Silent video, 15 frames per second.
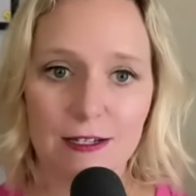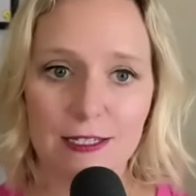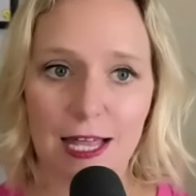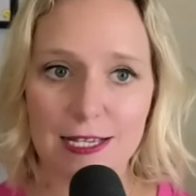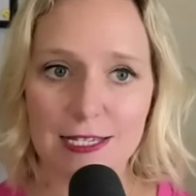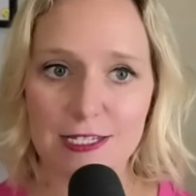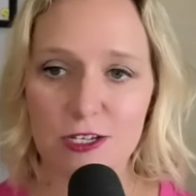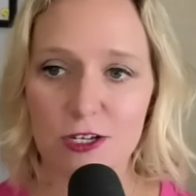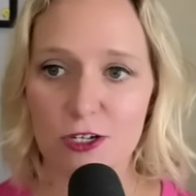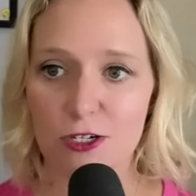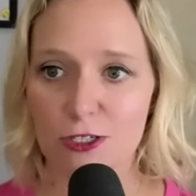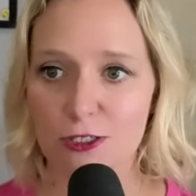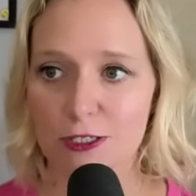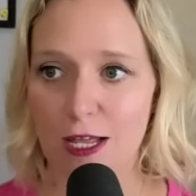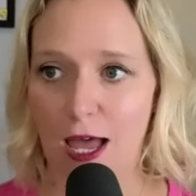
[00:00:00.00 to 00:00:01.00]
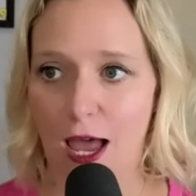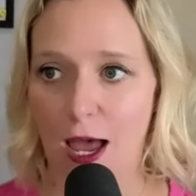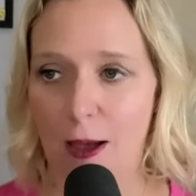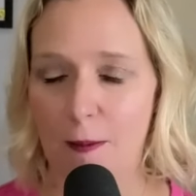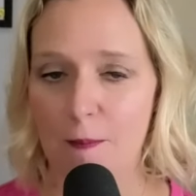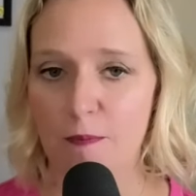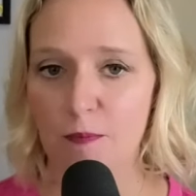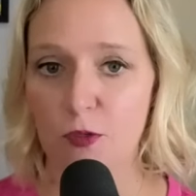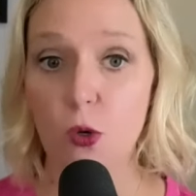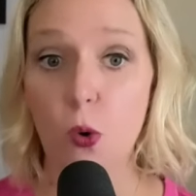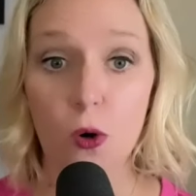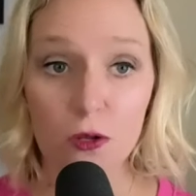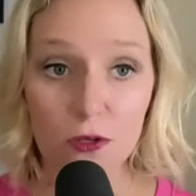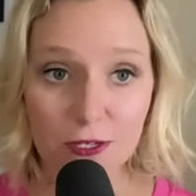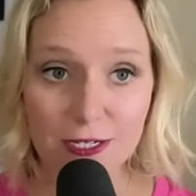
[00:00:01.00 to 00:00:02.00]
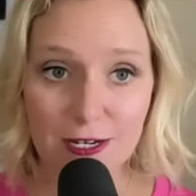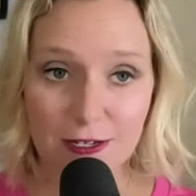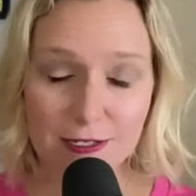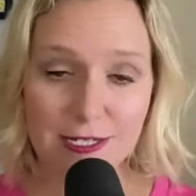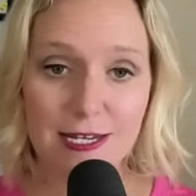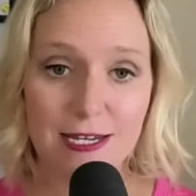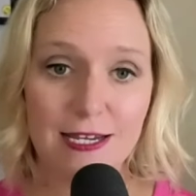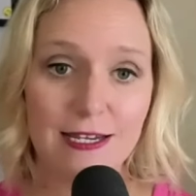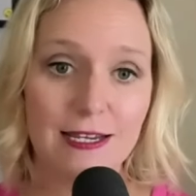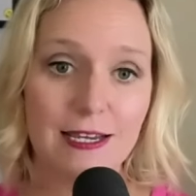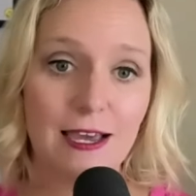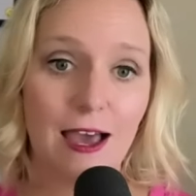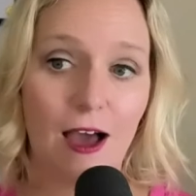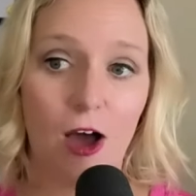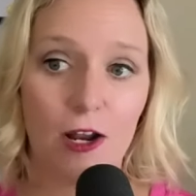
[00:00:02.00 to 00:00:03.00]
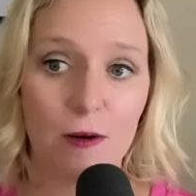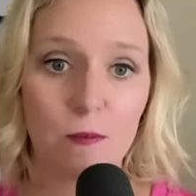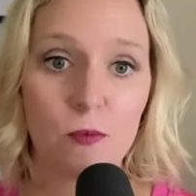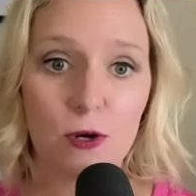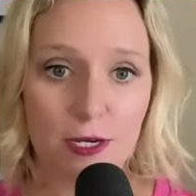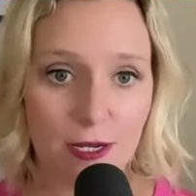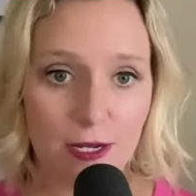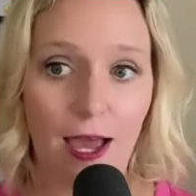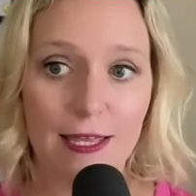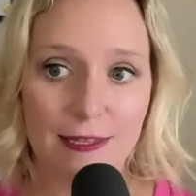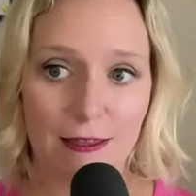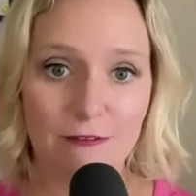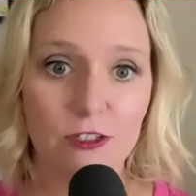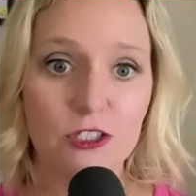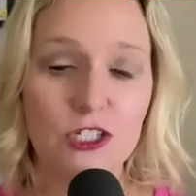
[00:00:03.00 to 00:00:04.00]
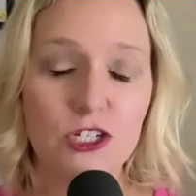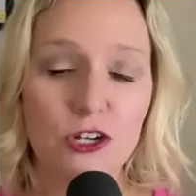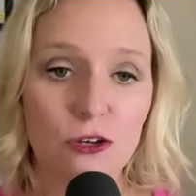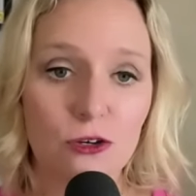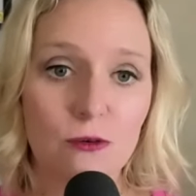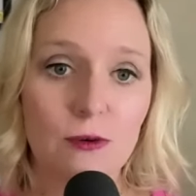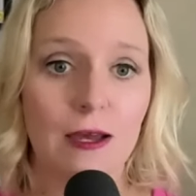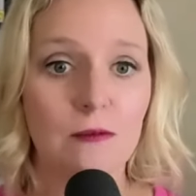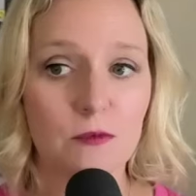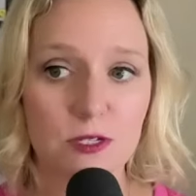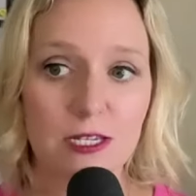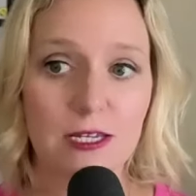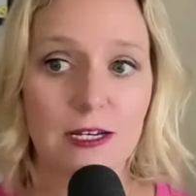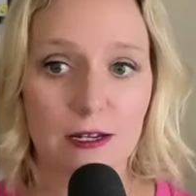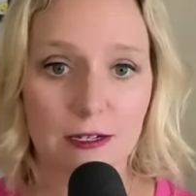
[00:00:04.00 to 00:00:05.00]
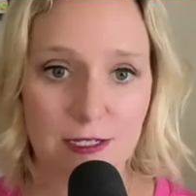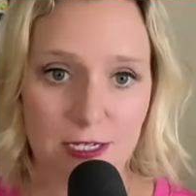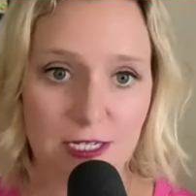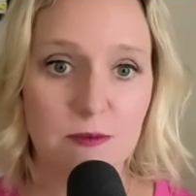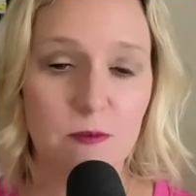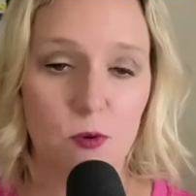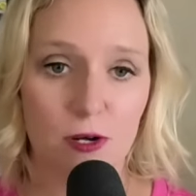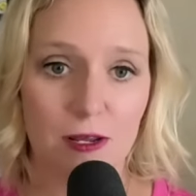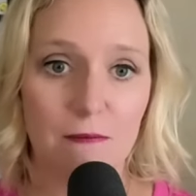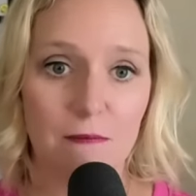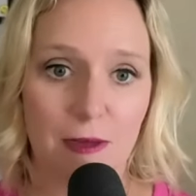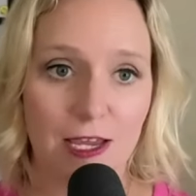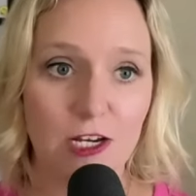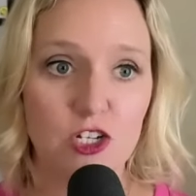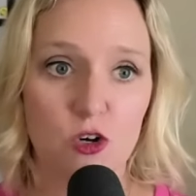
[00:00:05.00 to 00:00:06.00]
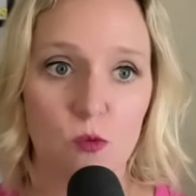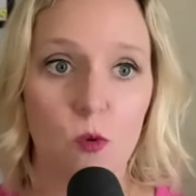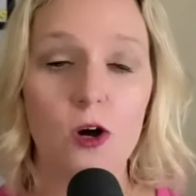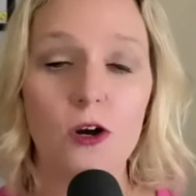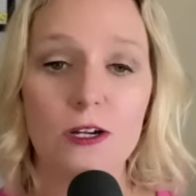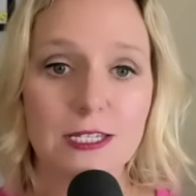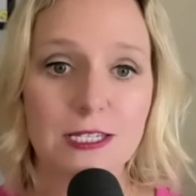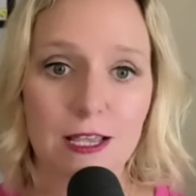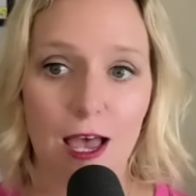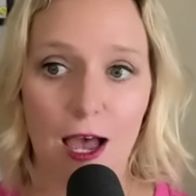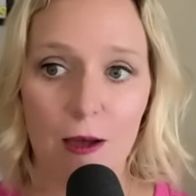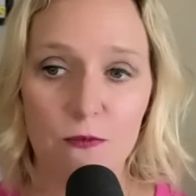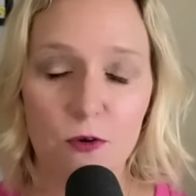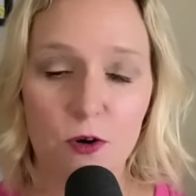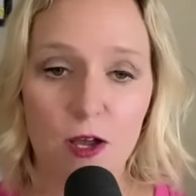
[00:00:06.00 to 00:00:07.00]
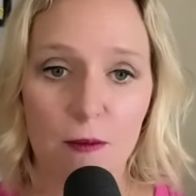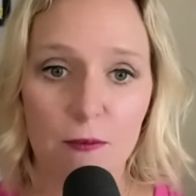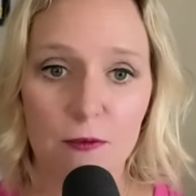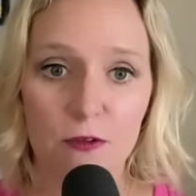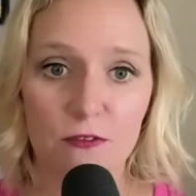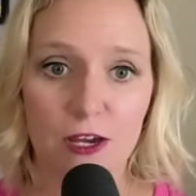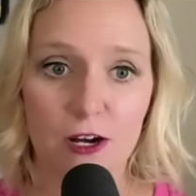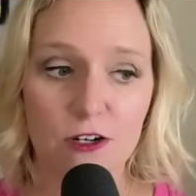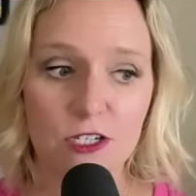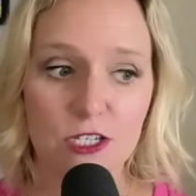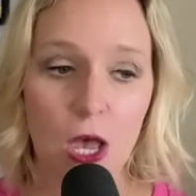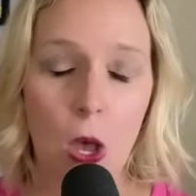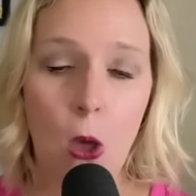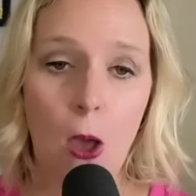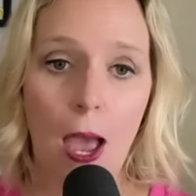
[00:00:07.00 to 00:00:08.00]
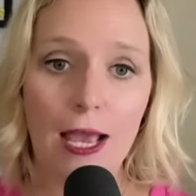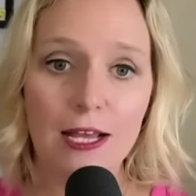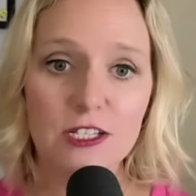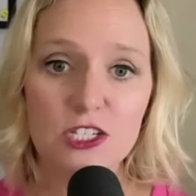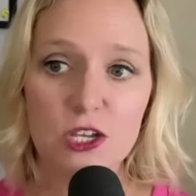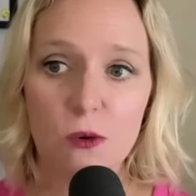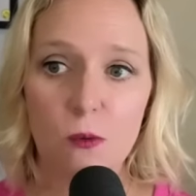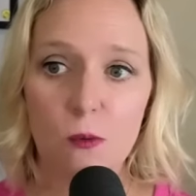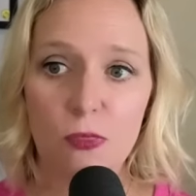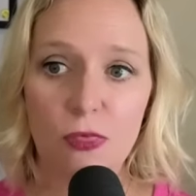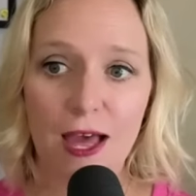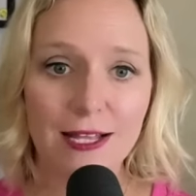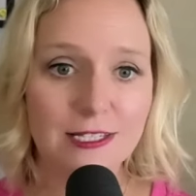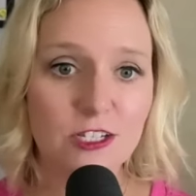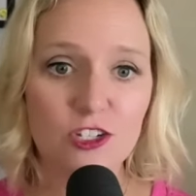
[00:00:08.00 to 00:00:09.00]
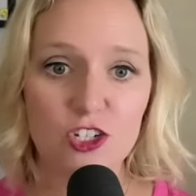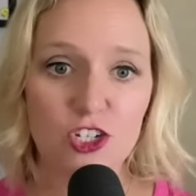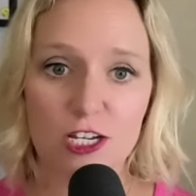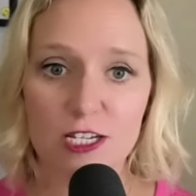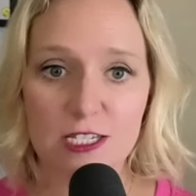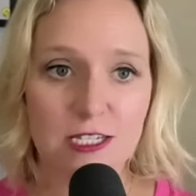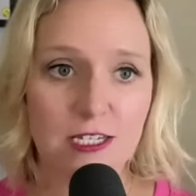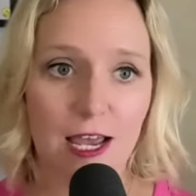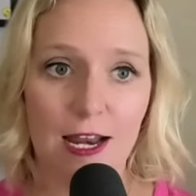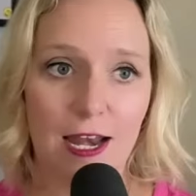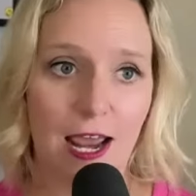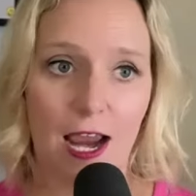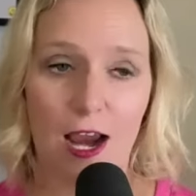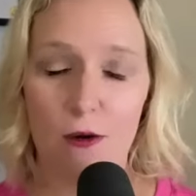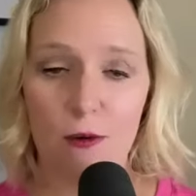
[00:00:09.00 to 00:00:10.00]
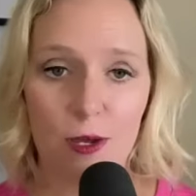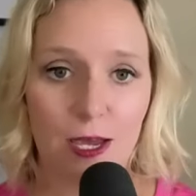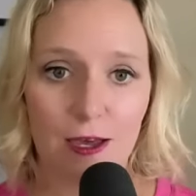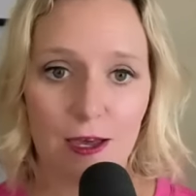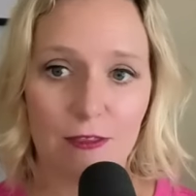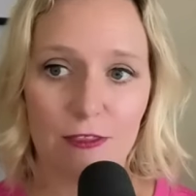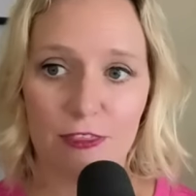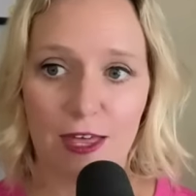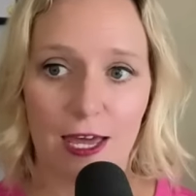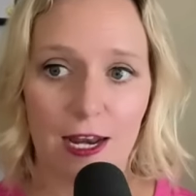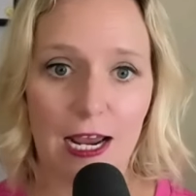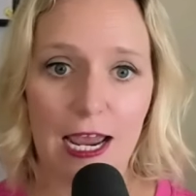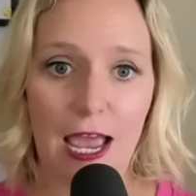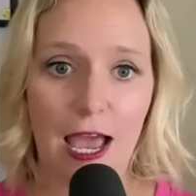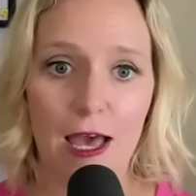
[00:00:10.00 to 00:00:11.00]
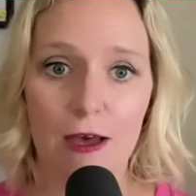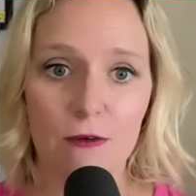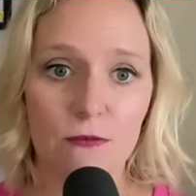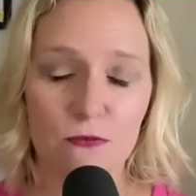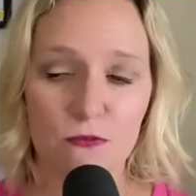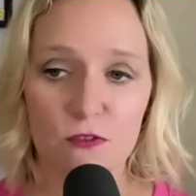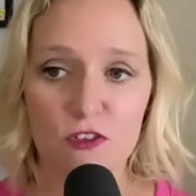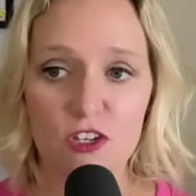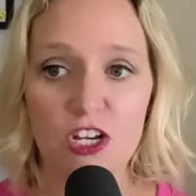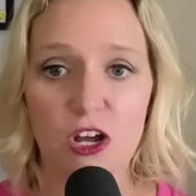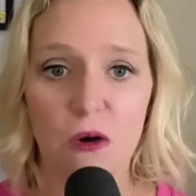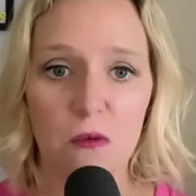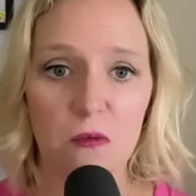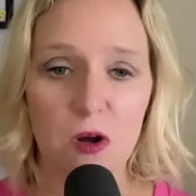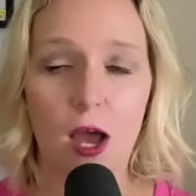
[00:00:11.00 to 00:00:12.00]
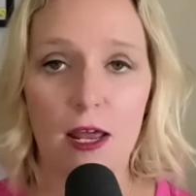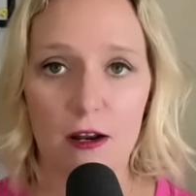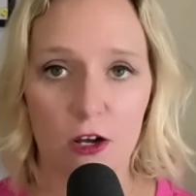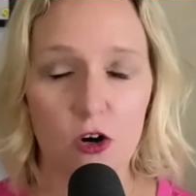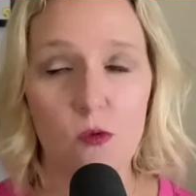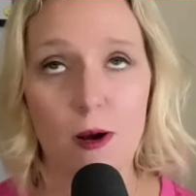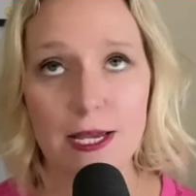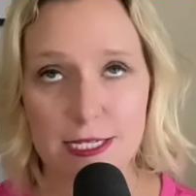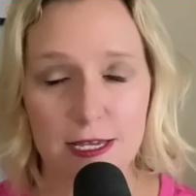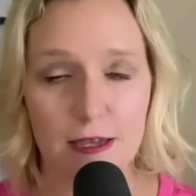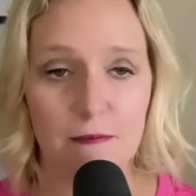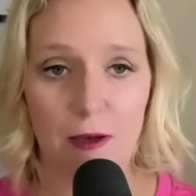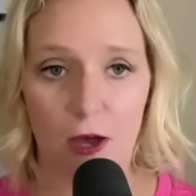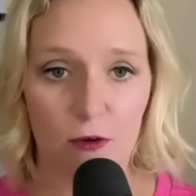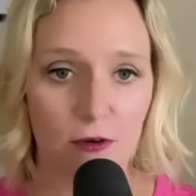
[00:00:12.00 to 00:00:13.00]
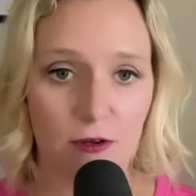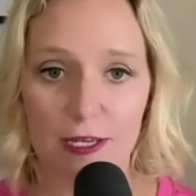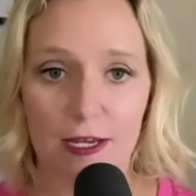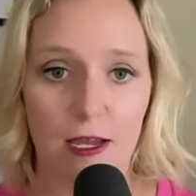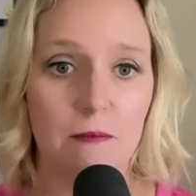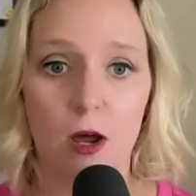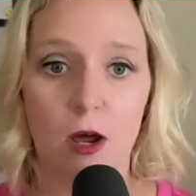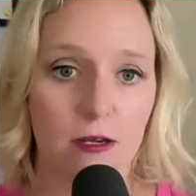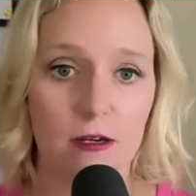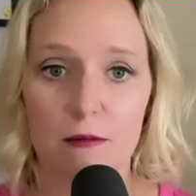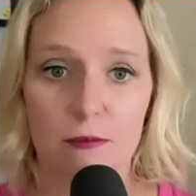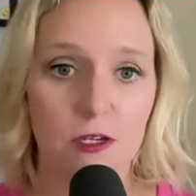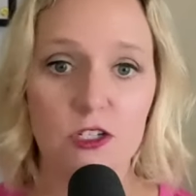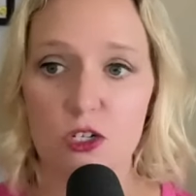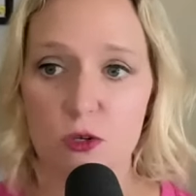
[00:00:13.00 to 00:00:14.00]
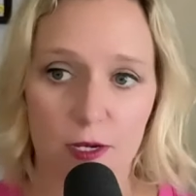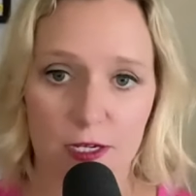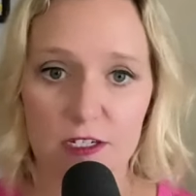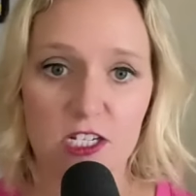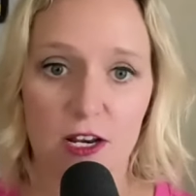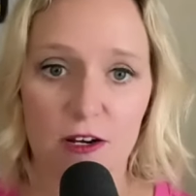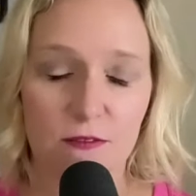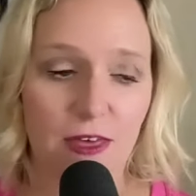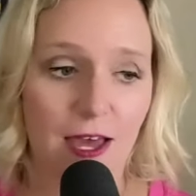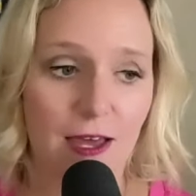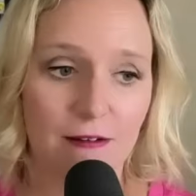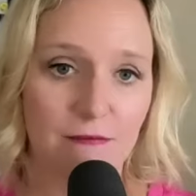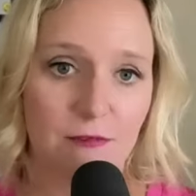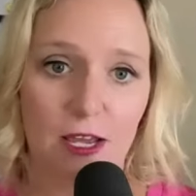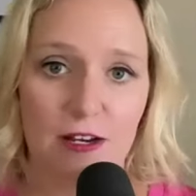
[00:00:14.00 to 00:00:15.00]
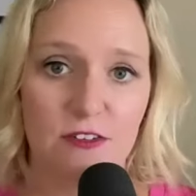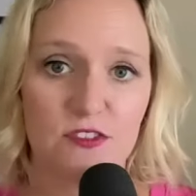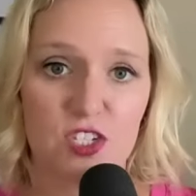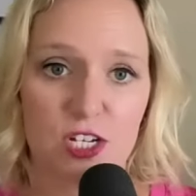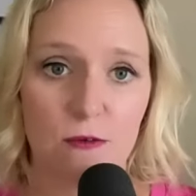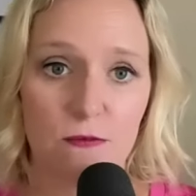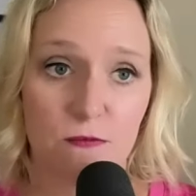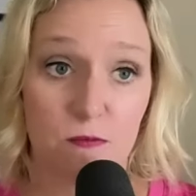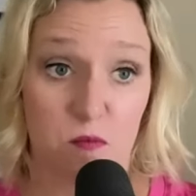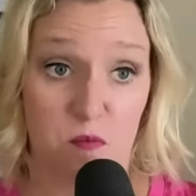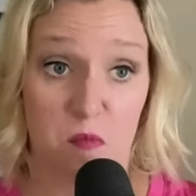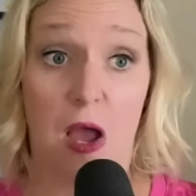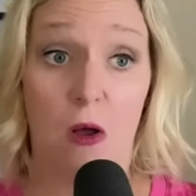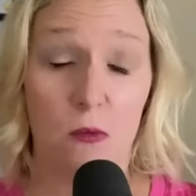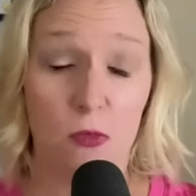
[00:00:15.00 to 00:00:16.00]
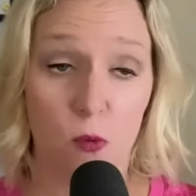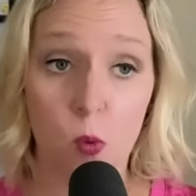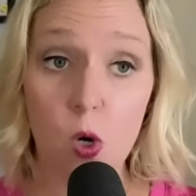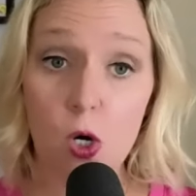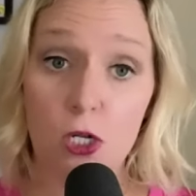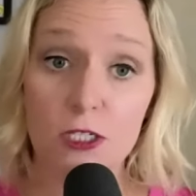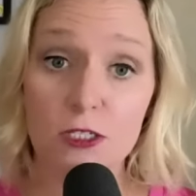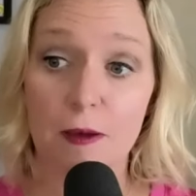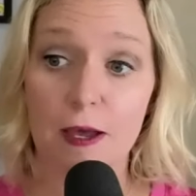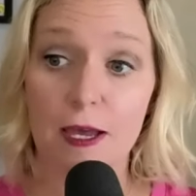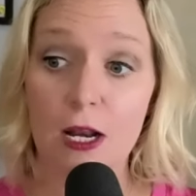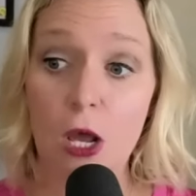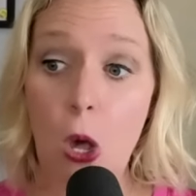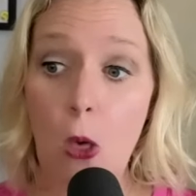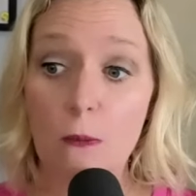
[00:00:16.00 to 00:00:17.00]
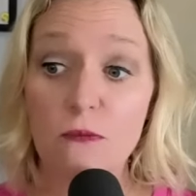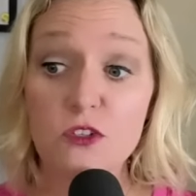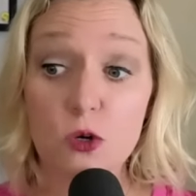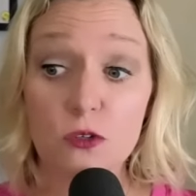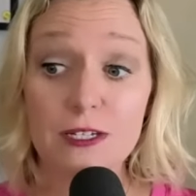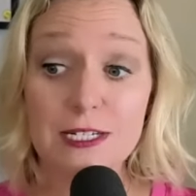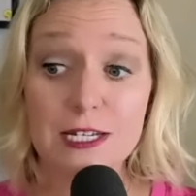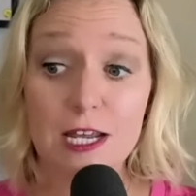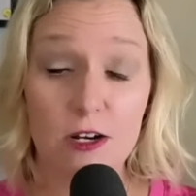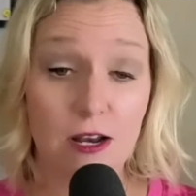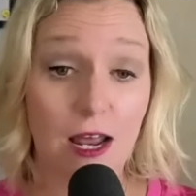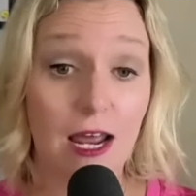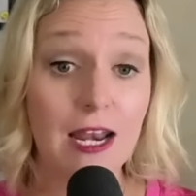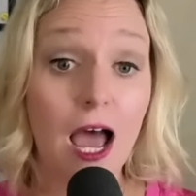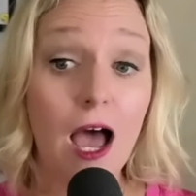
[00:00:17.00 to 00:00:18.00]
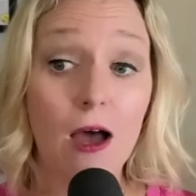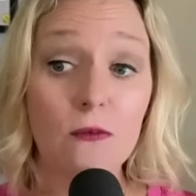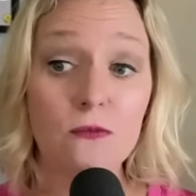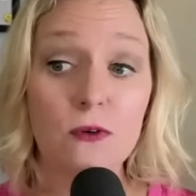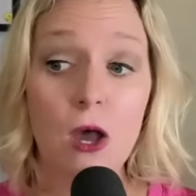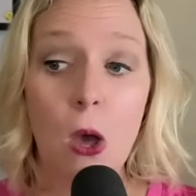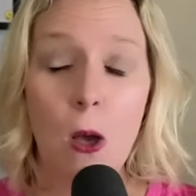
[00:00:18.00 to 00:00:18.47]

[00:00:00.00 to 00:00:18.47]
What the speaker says: classical choral conducting on a pretty high level too, and was conducting some pretty major works for a couple of years. And so that's just an area that I have, you know, not a crazy amount. Like, I'm not going to be doing a ton of that kind of stuff out in the world, but certainly done enough.